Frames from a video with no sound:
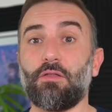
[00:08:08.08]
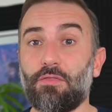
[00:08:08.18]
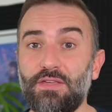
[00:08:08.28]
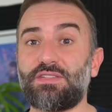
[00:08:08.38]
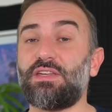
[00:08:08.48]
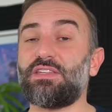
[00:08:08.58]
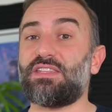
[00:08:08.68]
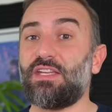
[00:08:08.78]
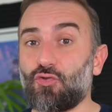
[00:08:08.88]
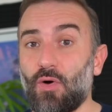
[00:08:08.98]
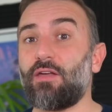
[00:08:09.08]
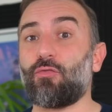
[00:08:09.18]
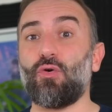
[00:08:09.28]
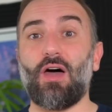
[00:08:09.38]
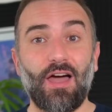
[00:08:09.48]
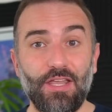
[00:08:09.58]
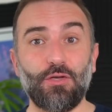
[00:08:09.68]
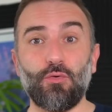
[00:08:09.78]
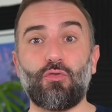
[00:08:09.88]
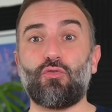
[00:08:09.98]
This is the driver I
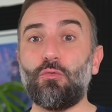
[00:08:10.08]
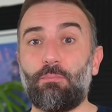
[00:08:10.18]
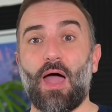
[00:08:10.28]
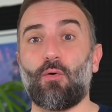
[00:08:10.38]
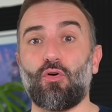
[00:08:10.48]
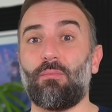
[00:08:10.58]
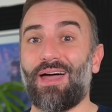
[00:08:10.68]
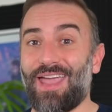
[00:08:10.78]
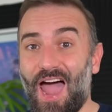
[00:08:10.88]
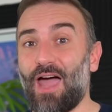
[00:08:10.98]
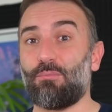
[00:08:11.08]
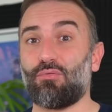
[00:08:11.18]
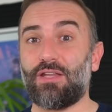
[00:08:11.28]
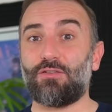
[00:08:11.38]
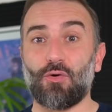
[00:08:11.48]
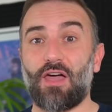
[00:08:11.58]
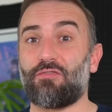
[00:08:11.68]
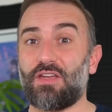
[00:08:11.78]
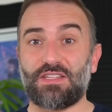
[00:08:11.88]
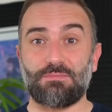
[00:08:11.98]
use to power my hybrid
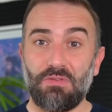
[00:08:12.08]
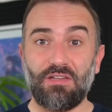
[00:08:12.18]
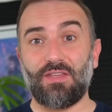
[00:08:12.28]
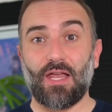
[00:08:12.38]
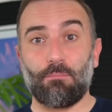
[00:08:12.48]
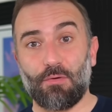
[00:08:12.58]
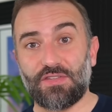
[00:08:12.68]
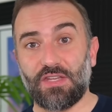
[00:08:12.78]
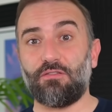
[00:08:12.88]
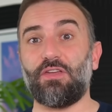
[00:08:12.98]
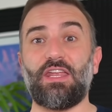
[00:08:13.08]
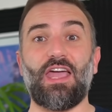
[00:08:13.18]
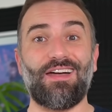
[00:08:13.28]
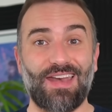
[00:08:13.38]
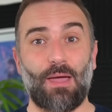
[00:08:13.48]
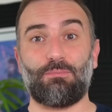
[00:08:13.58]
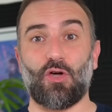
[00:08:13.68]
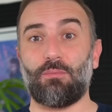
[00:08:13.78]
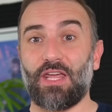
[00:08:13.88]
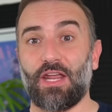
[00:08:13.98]
graphics Intel plus Nvidia
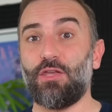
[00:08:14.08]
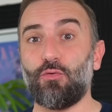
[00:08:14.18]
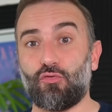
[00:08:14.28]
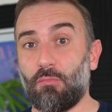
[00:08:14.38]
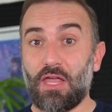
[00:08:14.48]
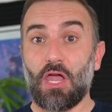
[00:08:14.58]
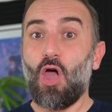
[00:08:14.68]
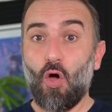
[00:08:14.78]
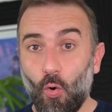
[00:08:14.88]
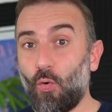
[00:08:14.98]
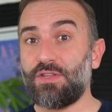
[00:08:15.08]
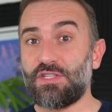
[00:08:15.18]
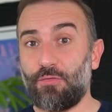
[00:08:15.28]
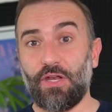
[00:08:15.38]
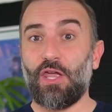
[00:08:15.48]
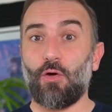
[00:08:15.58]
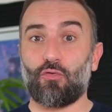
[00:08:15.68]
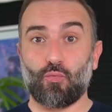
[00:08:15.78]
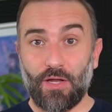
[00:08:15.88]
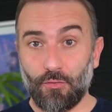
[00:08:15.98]
laptop that I use to make all these
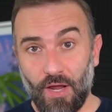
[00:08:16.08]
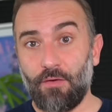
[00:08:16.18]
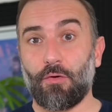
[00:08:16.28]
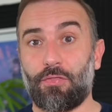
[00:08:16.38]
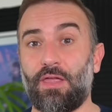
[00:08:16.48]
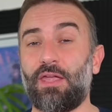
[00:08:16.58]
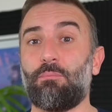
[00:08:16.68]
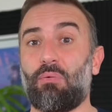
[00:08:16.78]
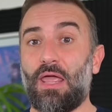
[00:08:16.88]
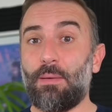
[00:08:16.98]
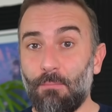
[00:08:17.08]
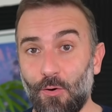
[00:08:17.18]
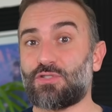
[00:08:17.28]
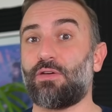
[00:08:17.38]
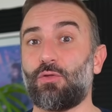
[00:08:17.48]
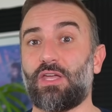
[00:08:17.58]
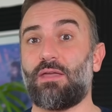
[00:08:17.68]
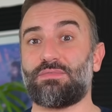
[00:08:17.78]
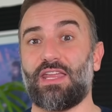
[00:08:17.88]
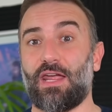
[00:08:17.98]
videos, render everything, play most of the
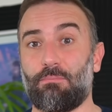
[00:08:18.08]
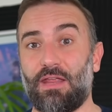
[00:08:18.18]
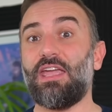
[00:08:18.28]
games that I play.